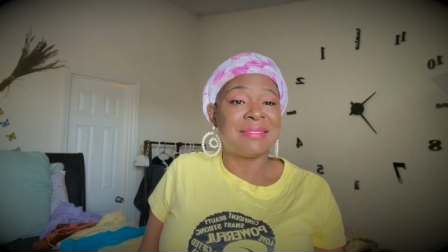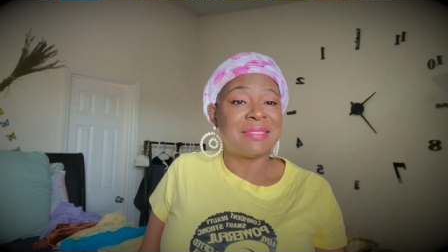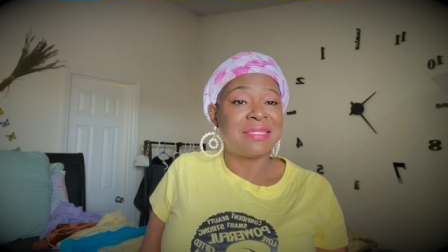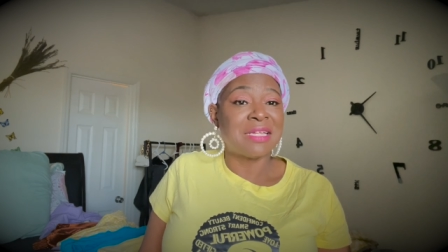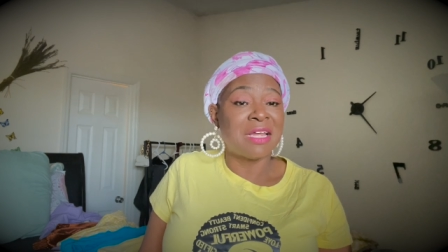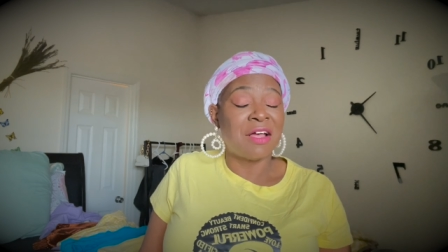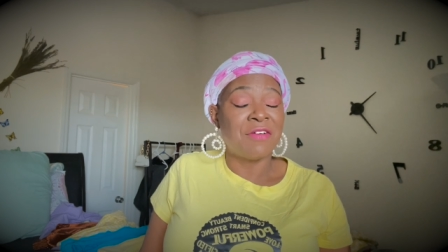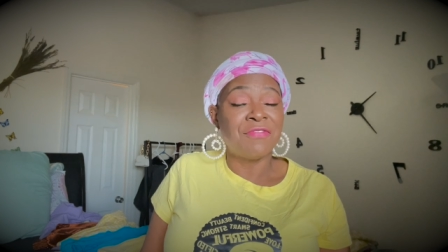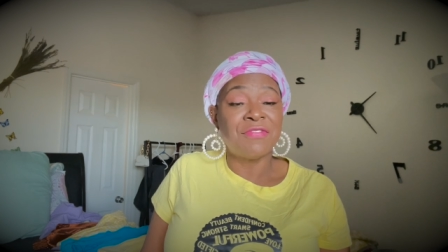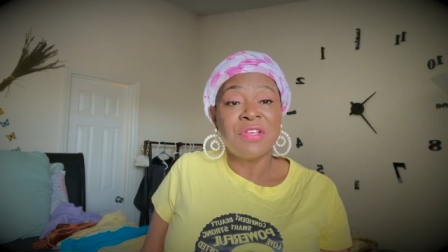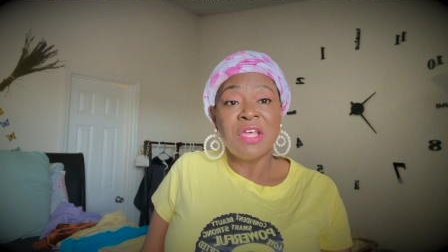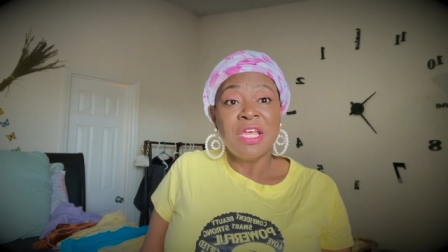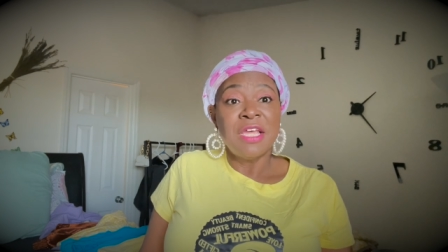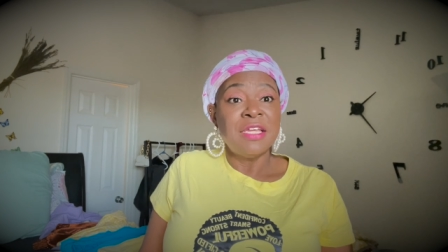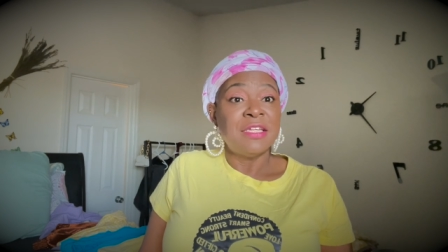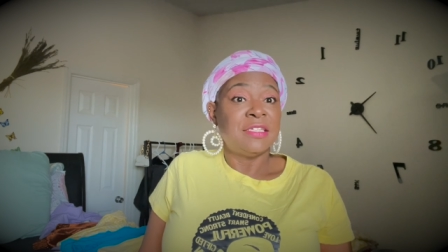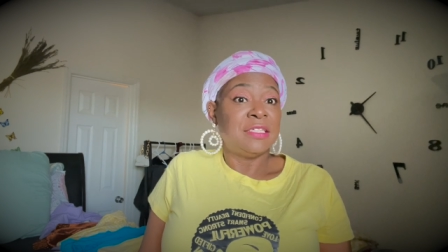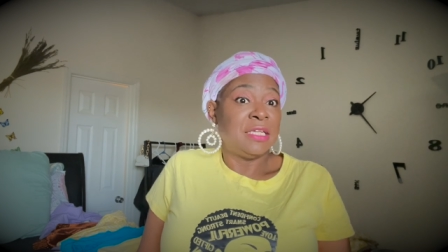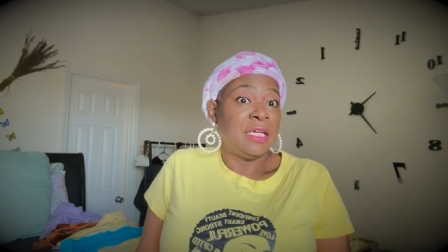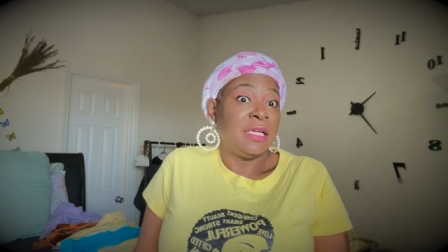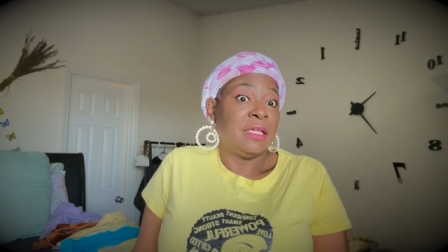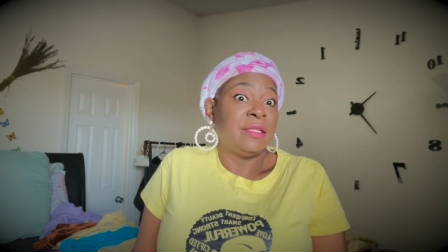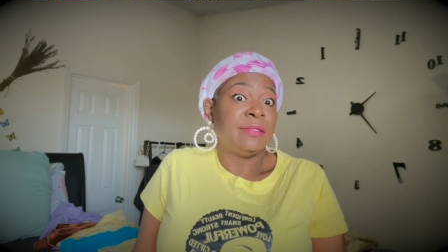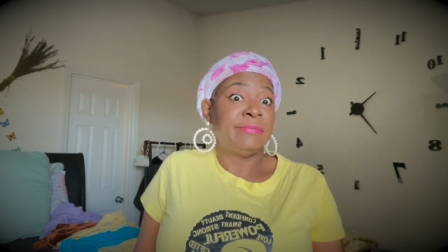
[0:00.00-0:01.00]
stuff,
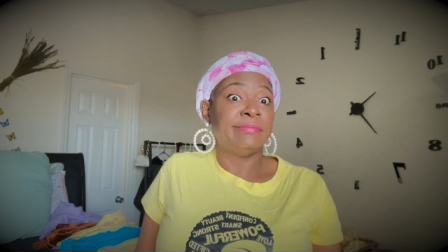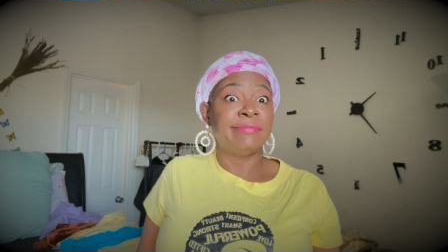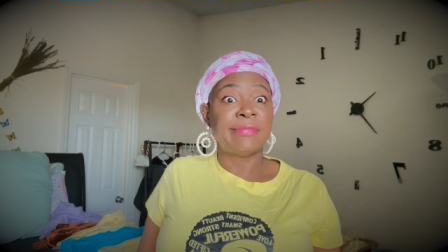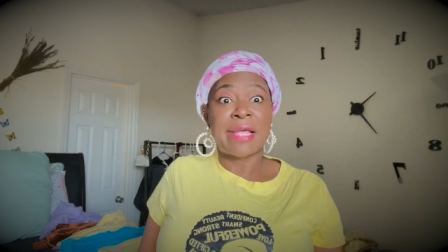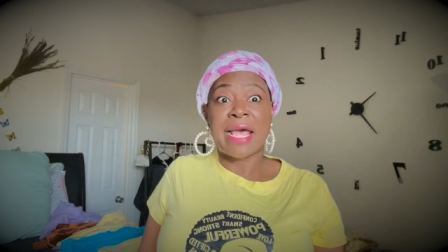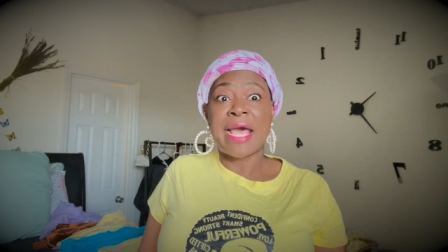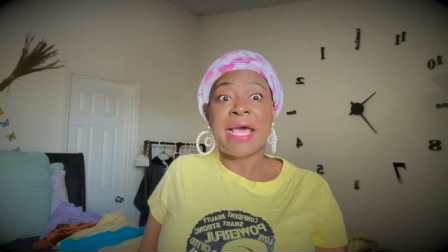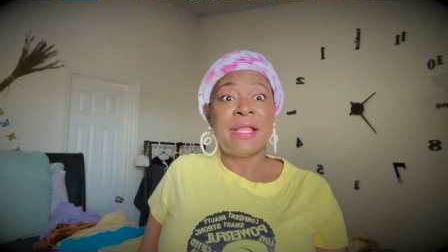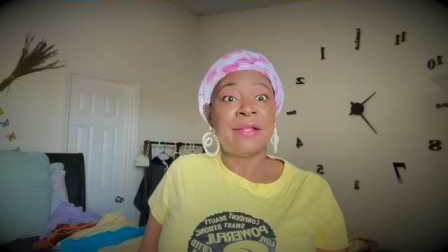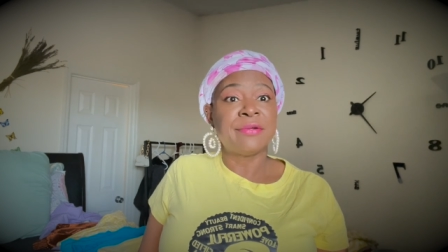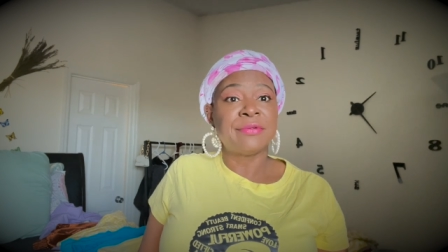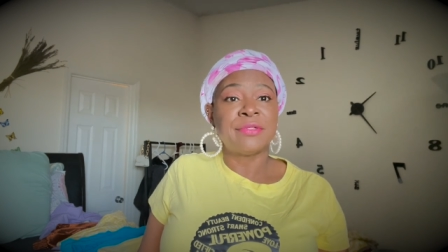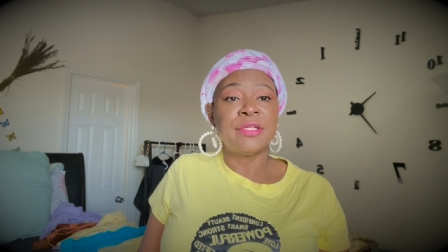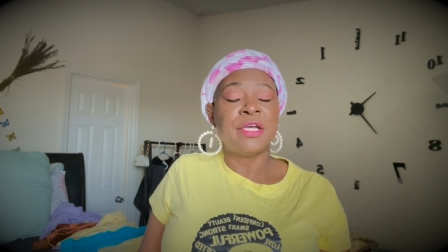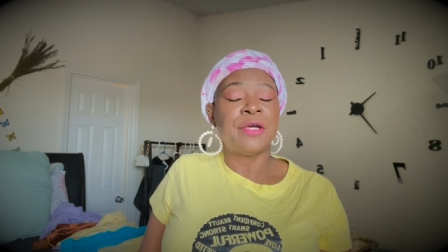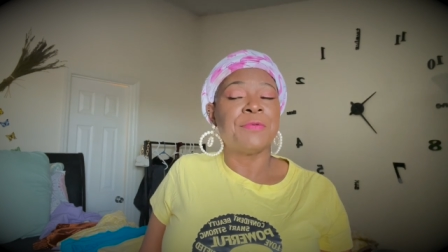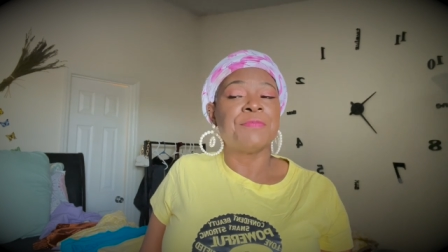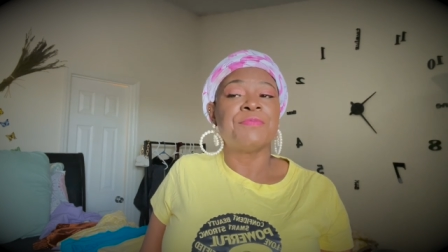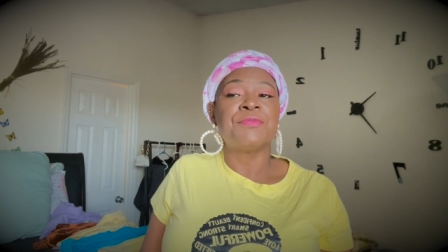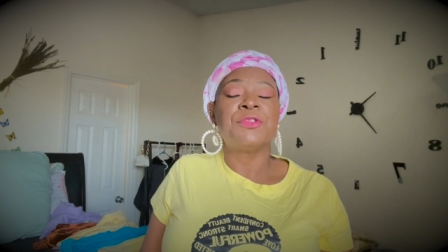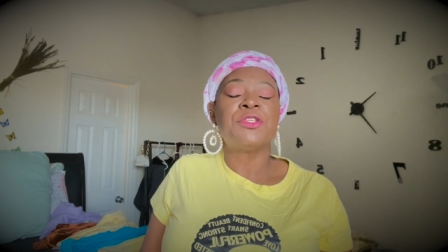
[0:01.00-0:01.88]
then I don't know.